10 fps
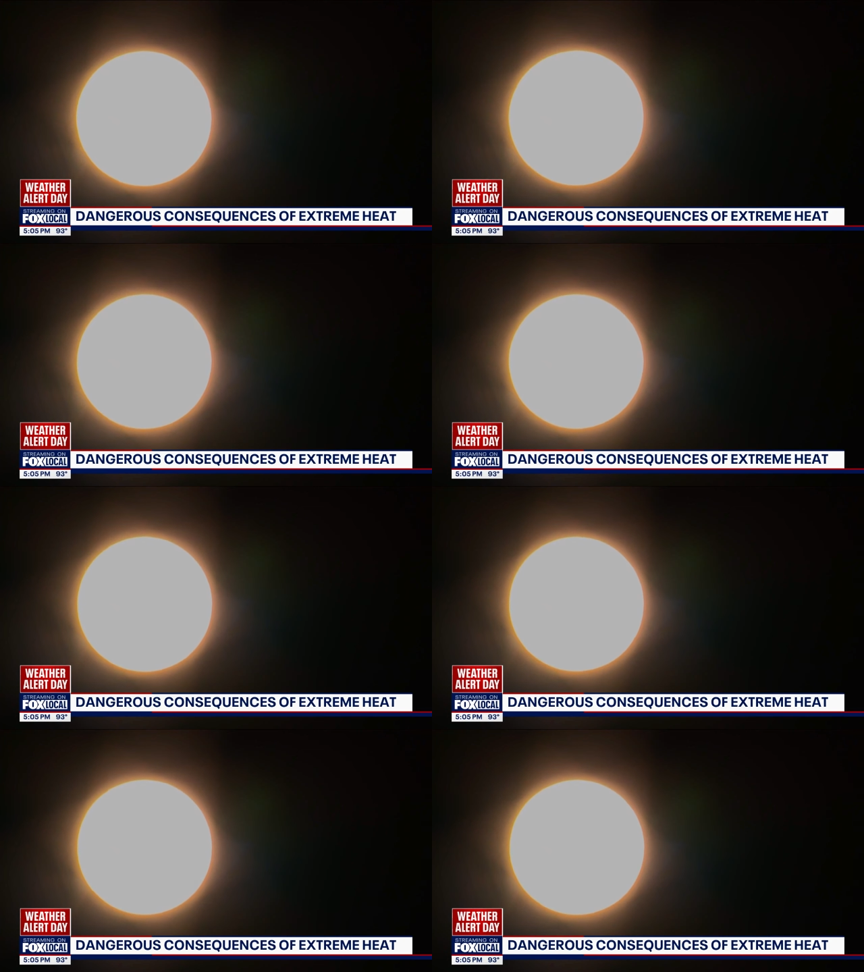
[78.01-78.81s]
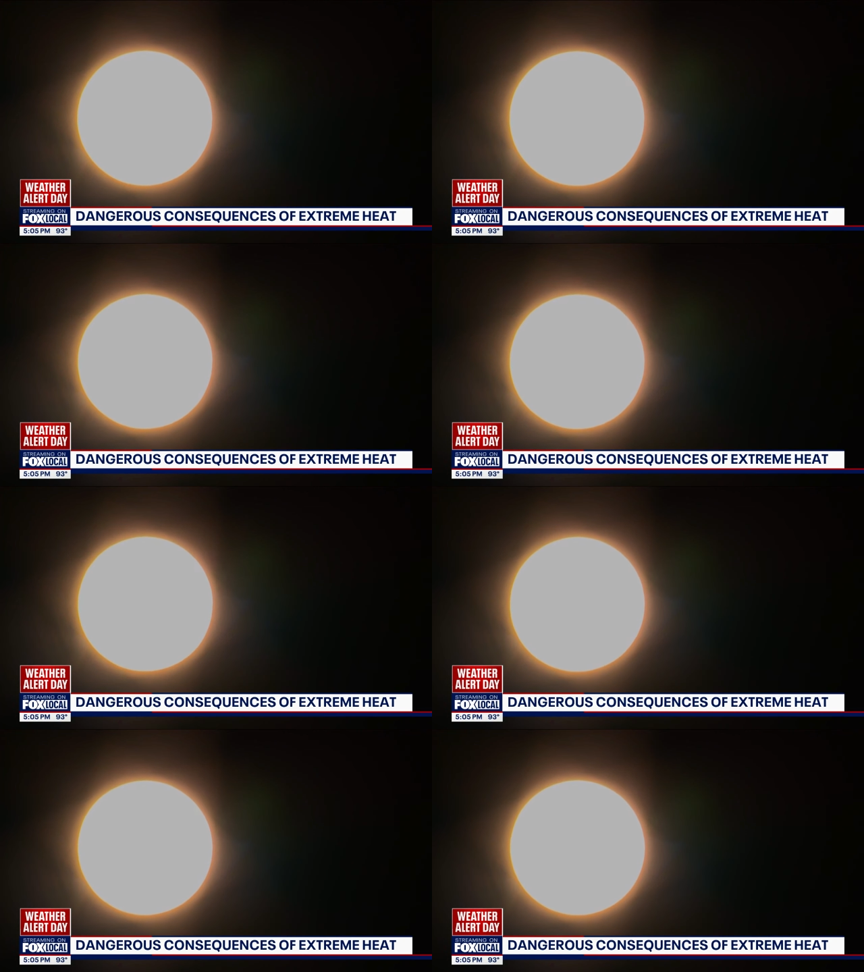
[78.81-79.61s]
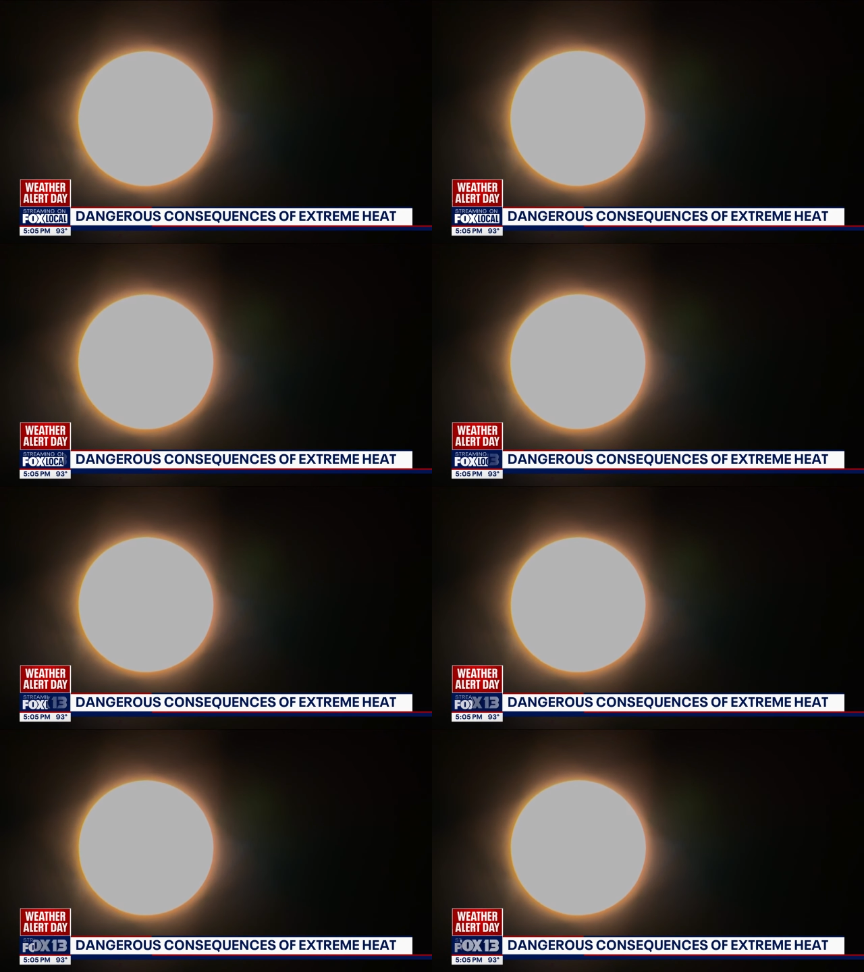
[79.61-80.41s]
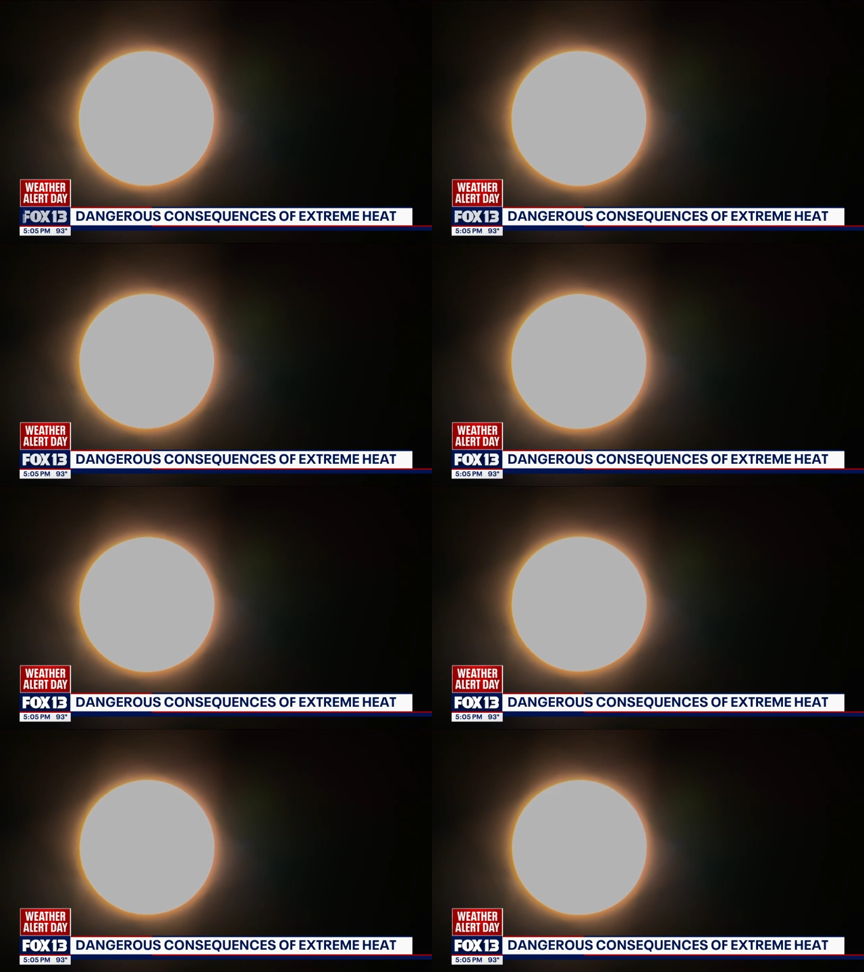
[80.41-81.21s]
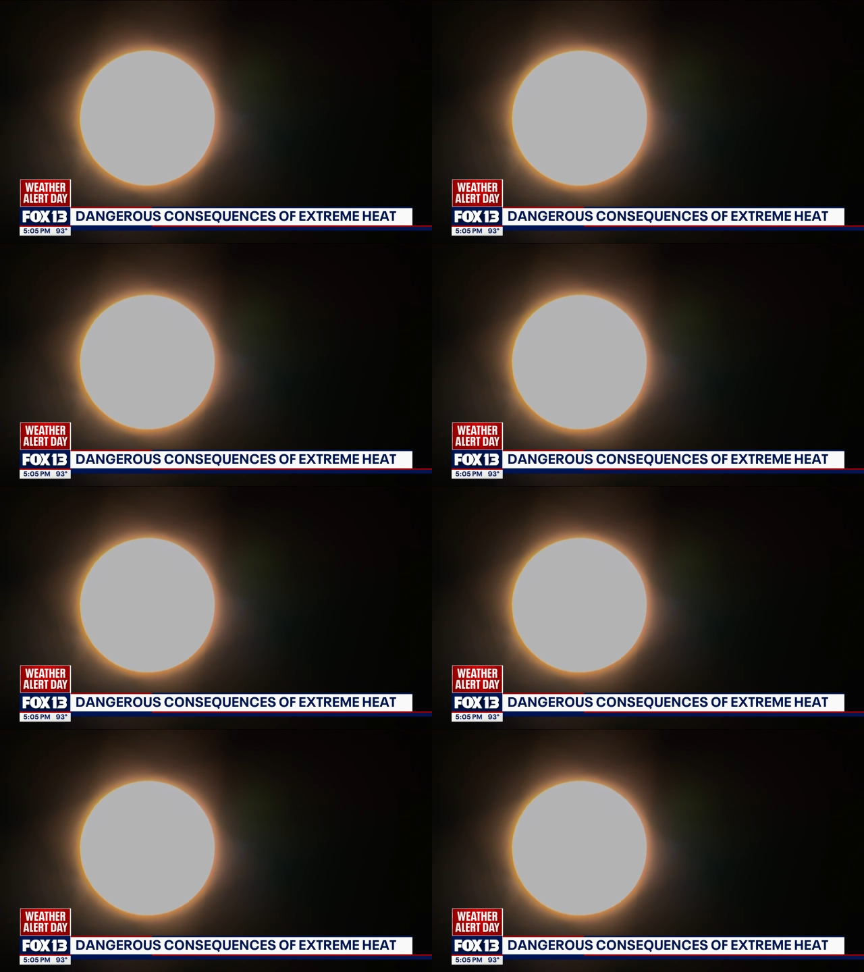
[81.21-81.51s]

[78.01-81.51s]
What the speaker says: No face is visible, so there are no lips to read.